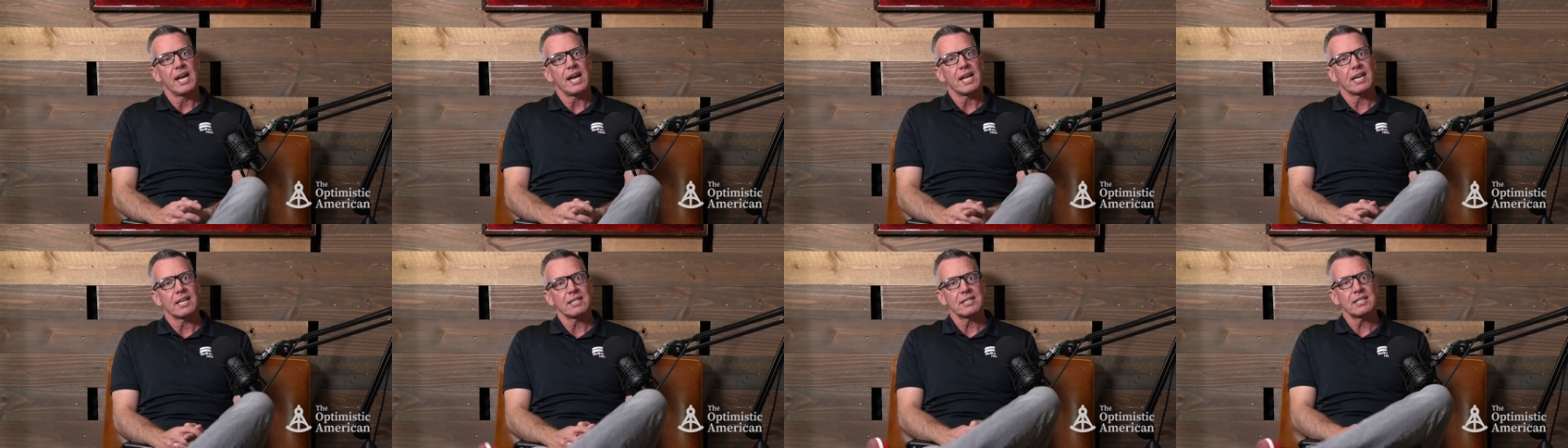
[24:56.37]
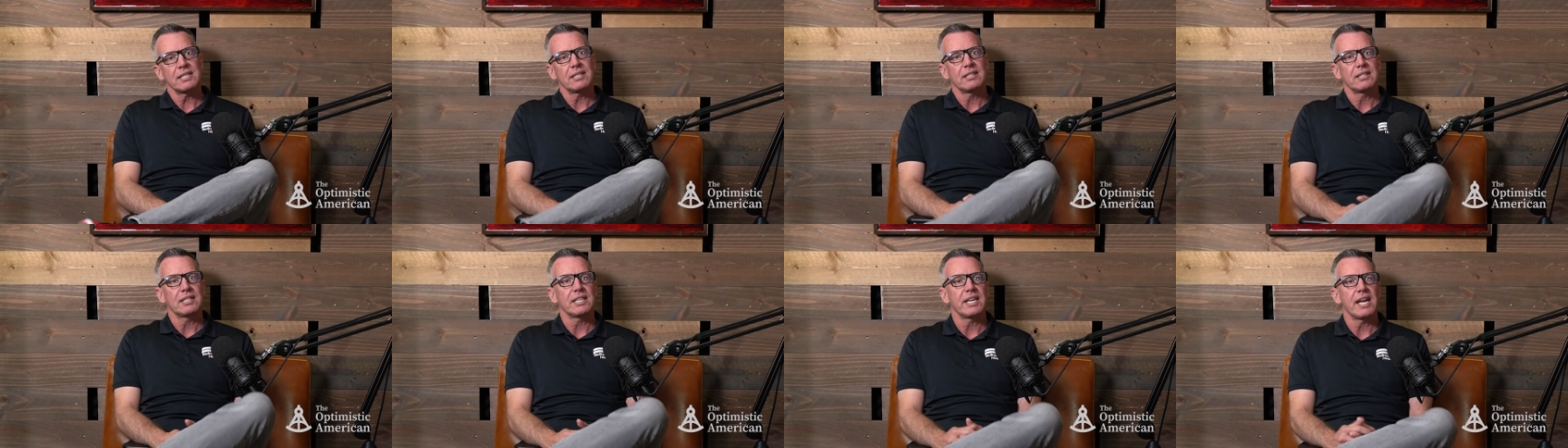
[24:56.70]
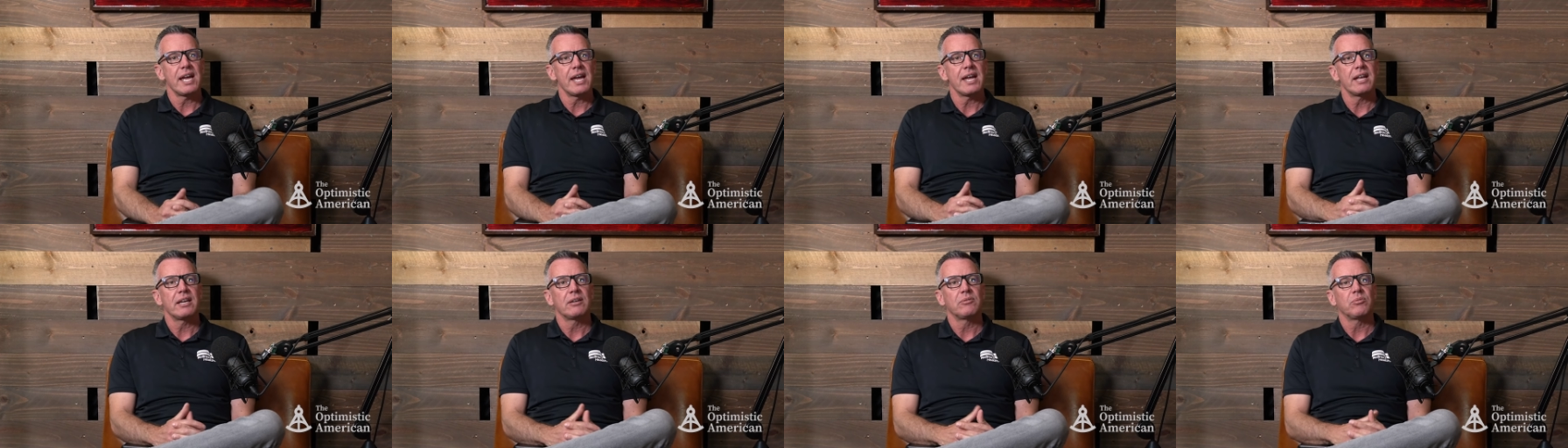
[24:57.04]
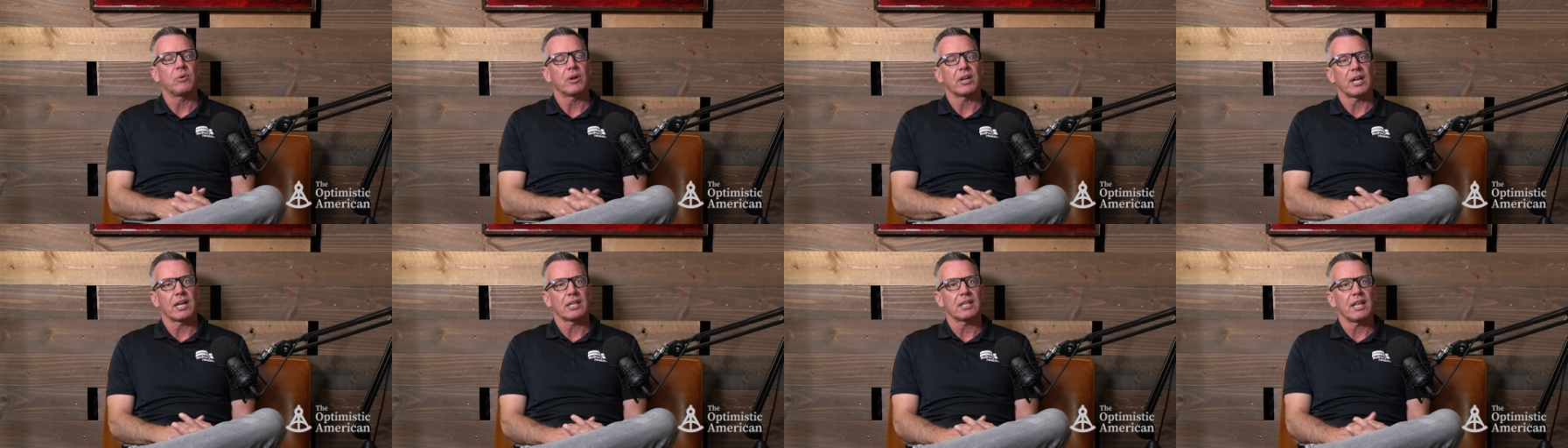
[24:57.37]
and i think the end
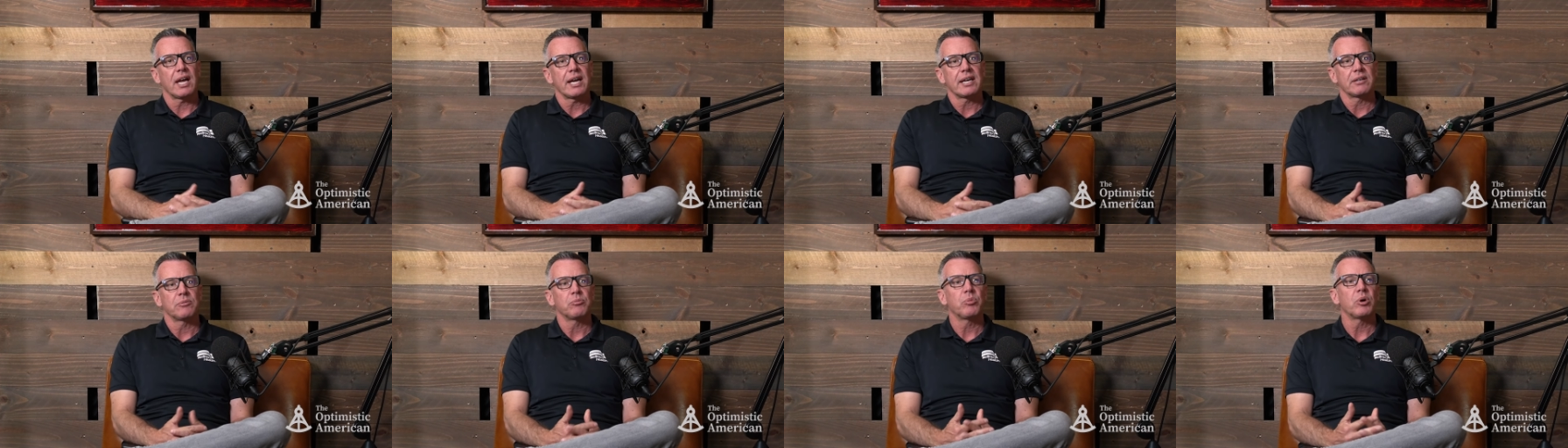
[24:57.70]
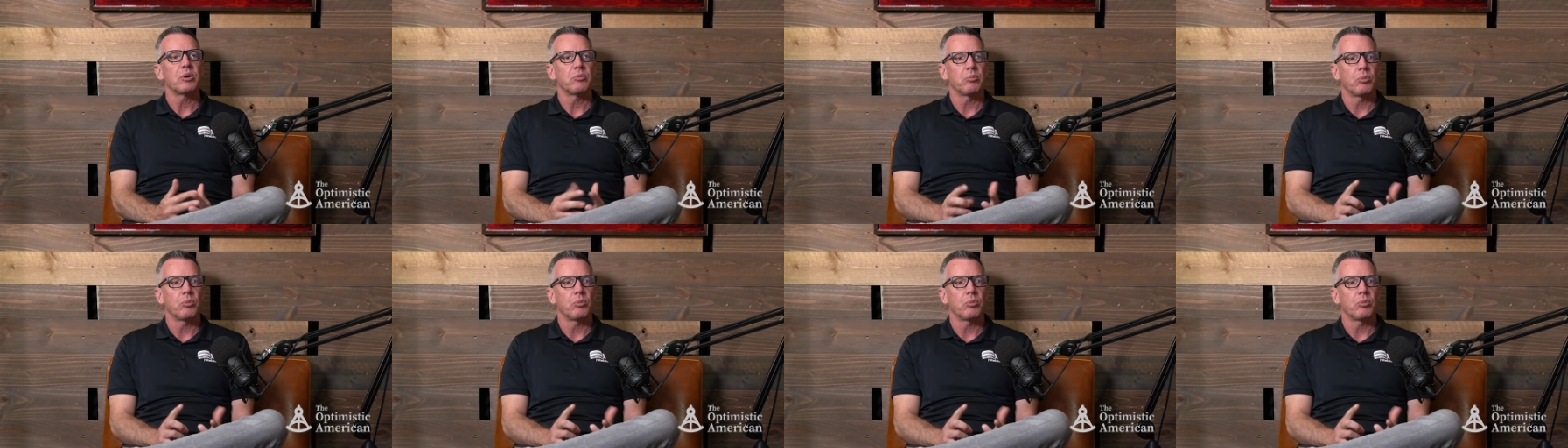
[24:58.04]
what i like what,